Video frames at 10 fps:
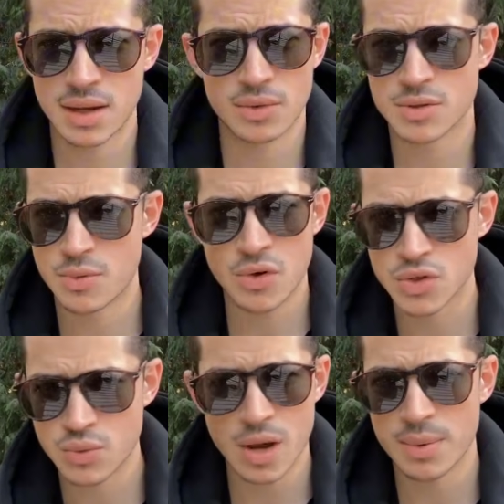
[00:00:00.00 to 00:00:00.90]
He was
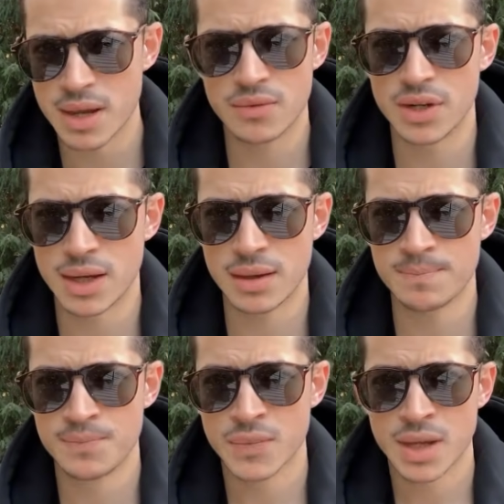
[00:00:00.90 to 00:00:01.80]
swiping every day.
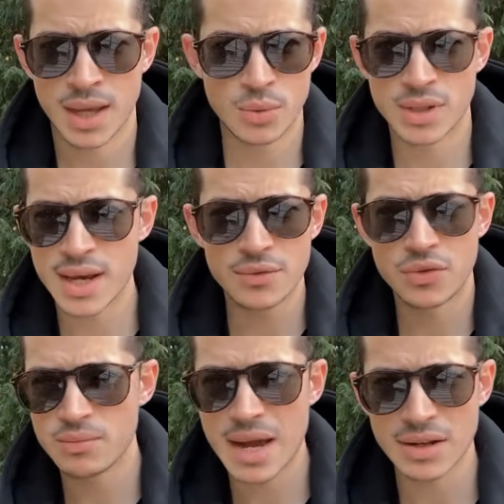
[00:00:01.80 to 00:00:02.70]
He would get a
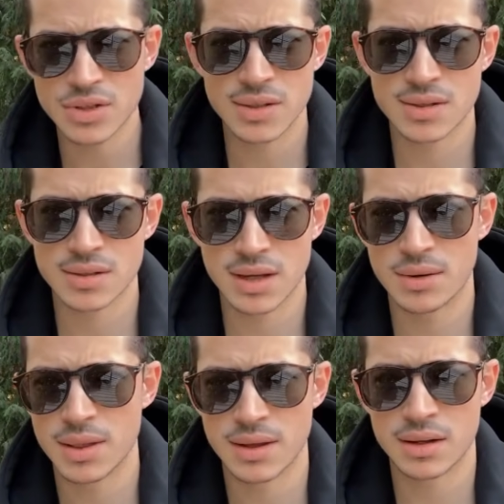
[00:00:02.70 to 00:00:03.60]
few matches
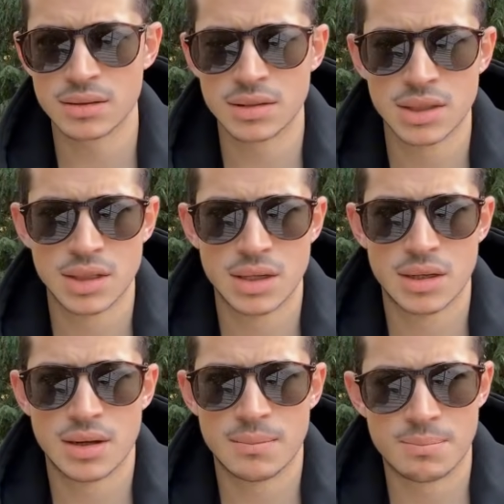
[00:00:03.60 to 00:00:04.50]
here and there.
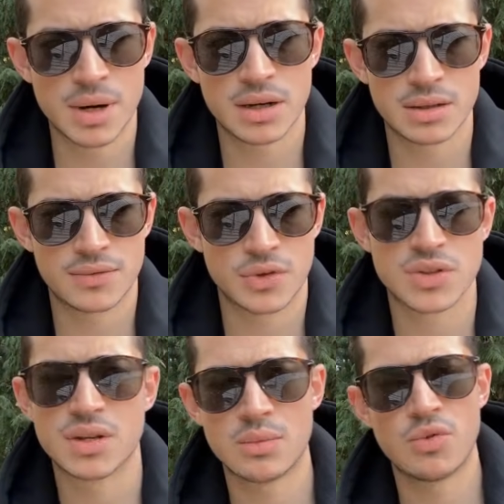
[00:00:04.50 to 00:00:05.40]
But for
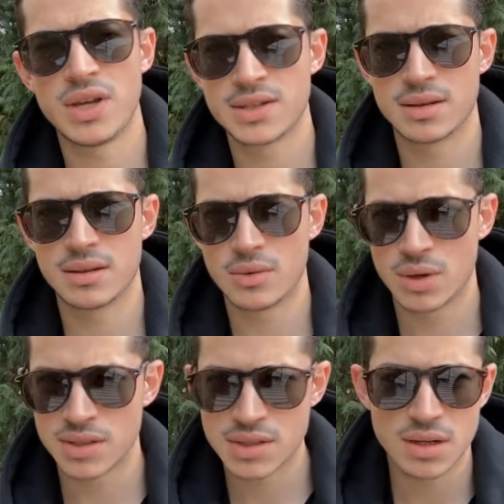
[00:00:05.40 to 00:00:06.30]
some reason, there
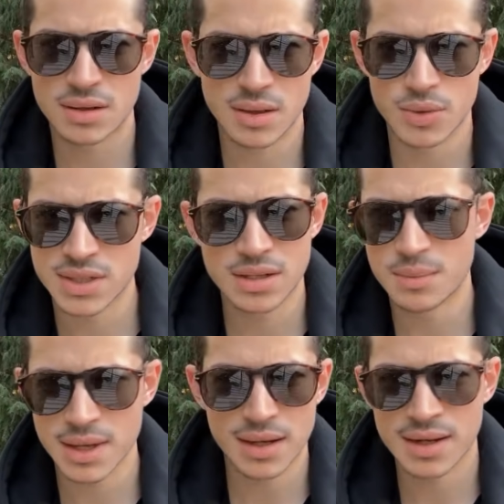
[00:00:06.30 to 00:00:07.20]
was
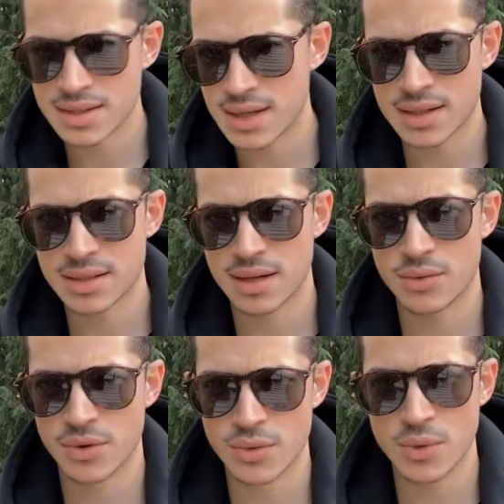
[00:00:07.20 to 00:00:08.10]
something in his texting
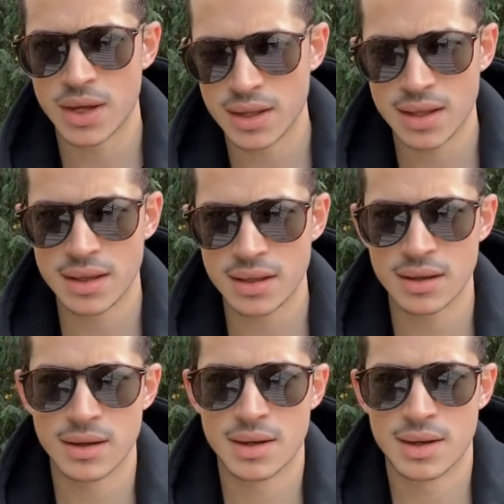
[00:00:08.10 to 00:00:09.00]
or the way he
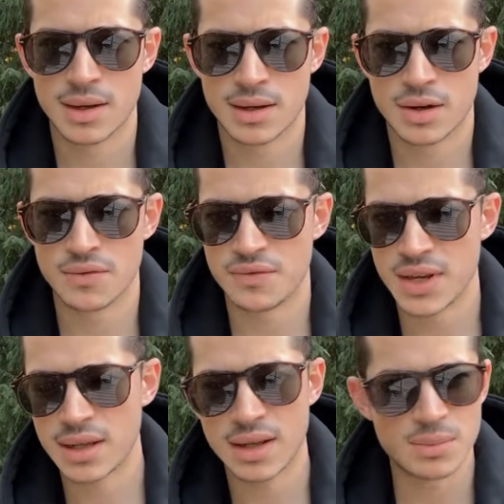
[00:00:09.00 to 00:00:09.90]

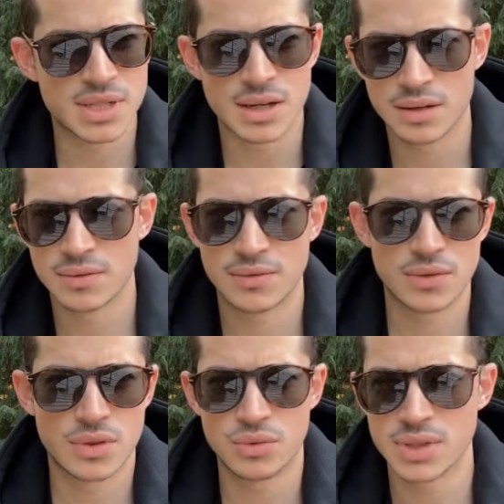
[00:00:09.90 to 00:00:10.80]
conveyed himself
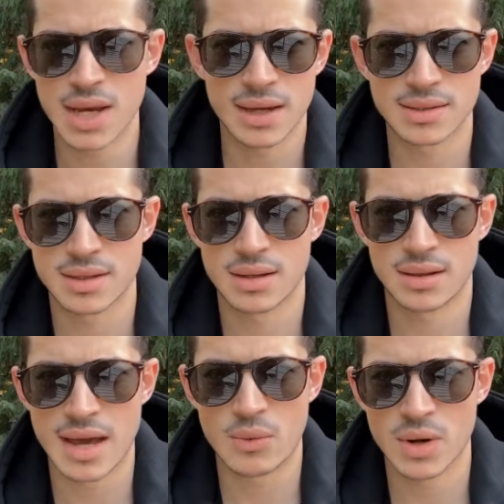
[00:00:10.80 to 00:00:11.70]
through text
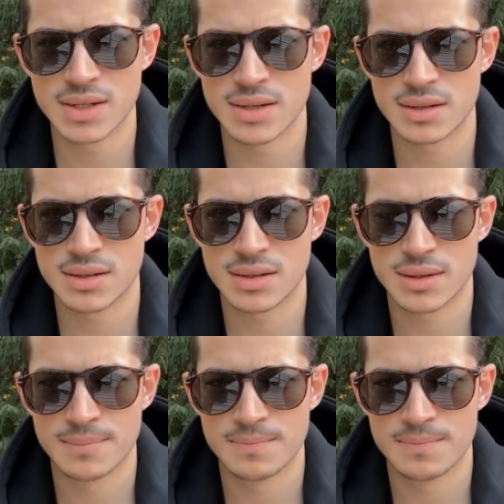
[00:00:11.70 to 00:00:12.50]
that wasn't